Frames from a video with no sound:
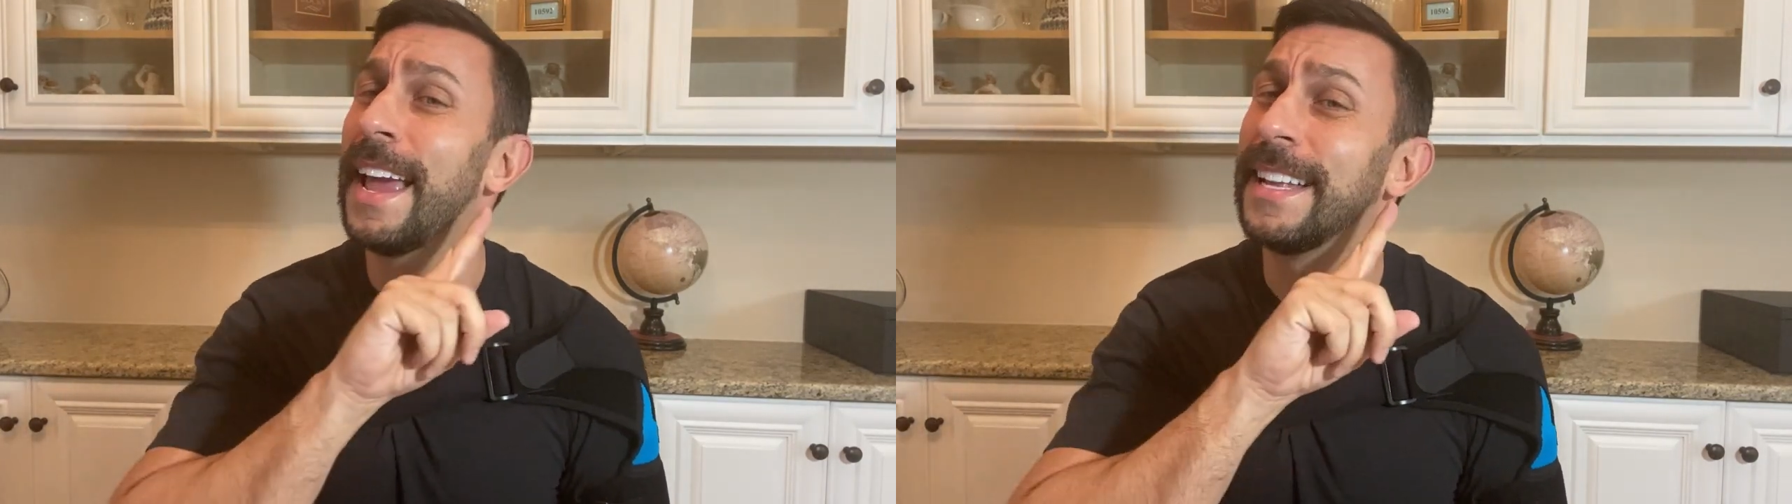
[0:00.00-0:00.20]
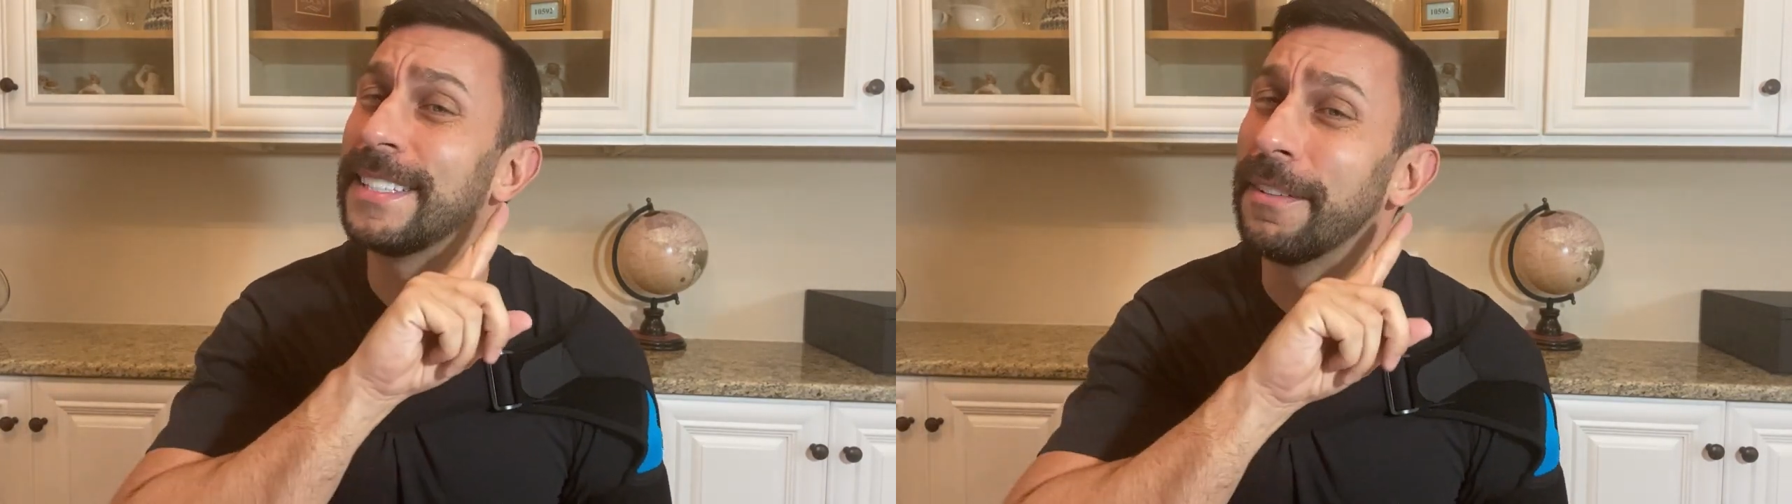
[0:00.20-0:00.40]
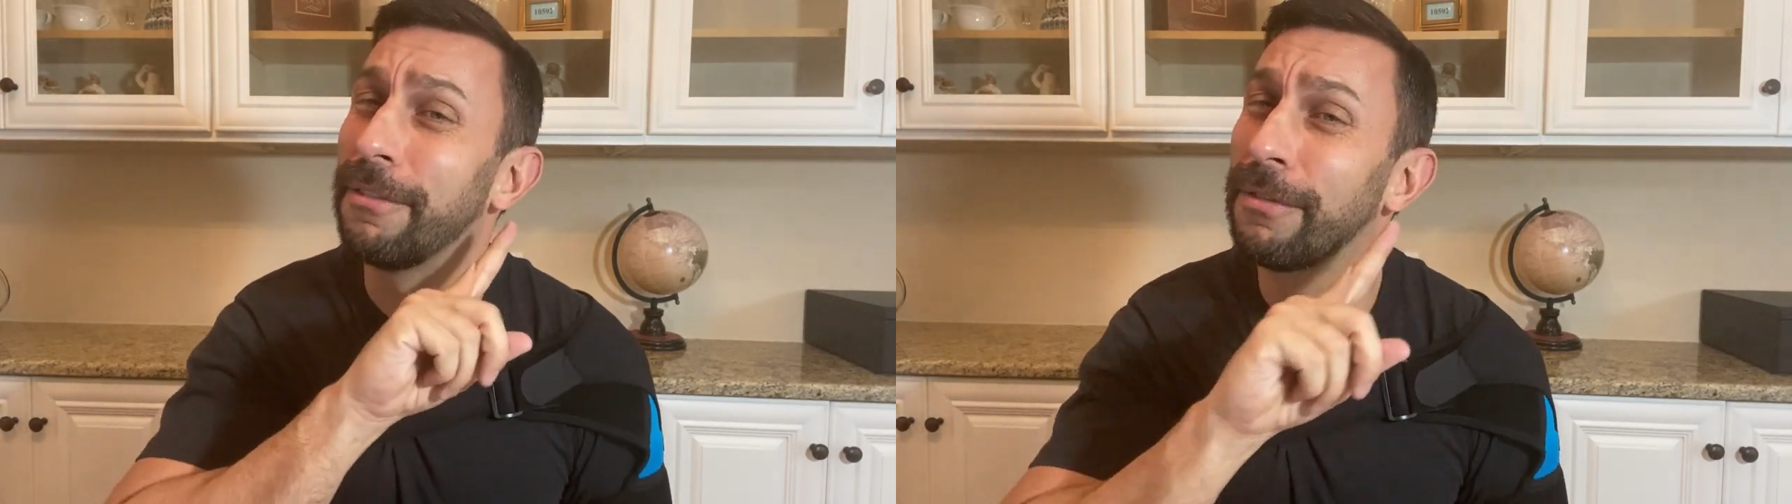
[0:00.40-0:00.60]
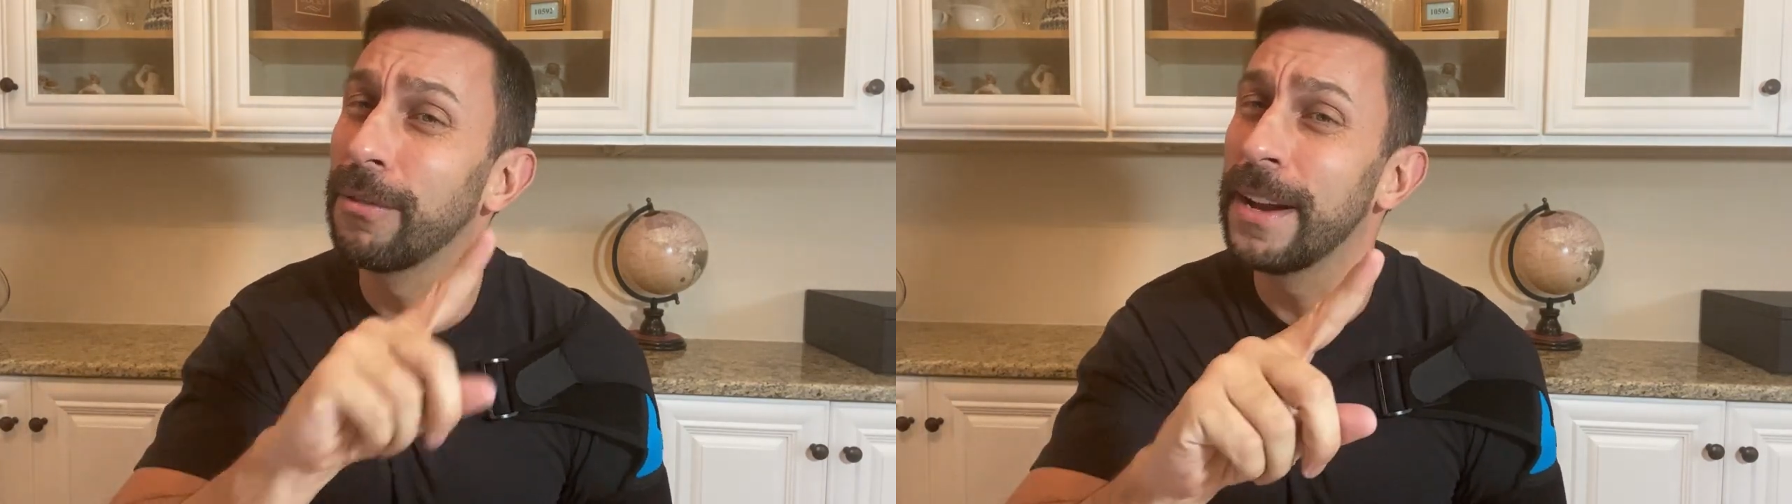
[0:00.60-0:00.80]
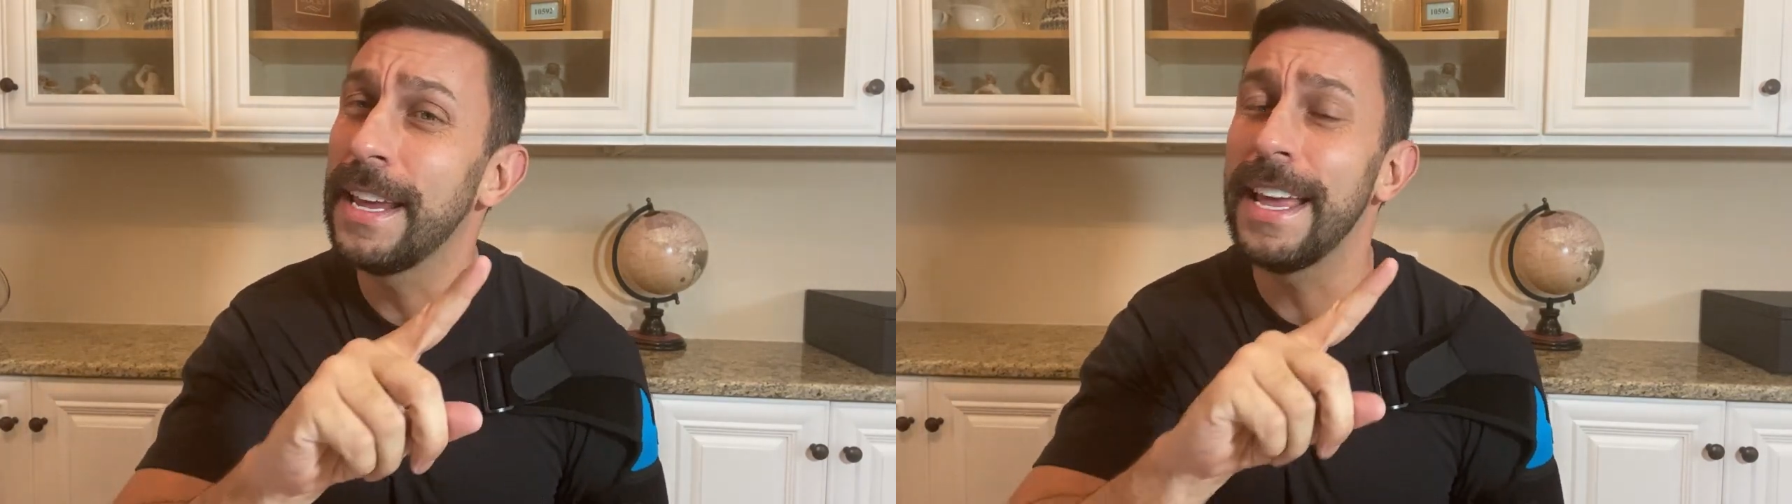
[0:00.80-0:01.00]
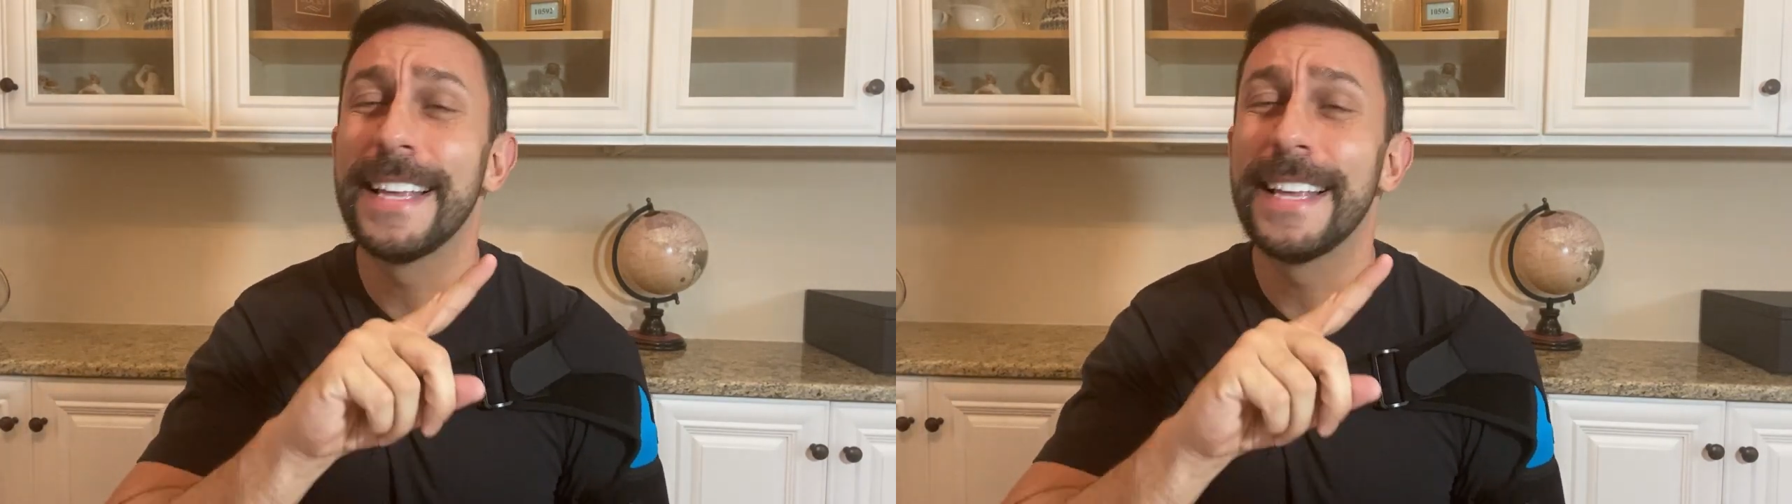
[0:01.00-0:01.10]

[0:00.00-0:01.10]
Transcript: It's a free